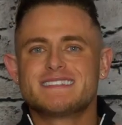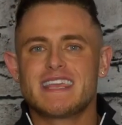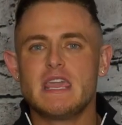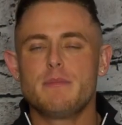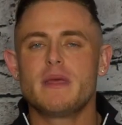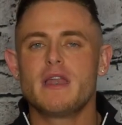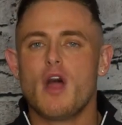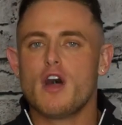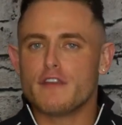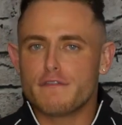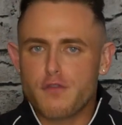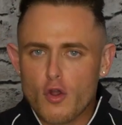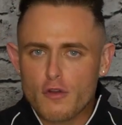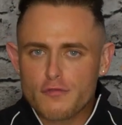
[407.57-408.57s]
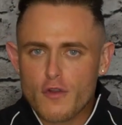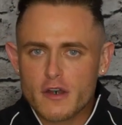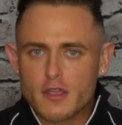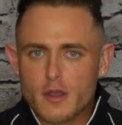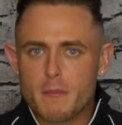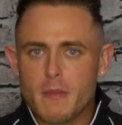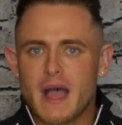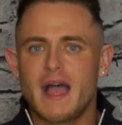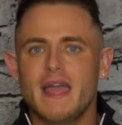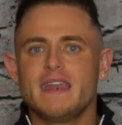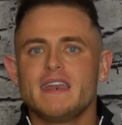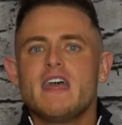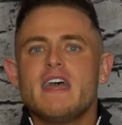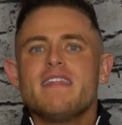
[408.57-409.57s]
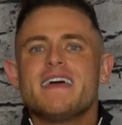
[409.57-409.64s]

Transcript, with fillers: Keep it on the forefront of your mind,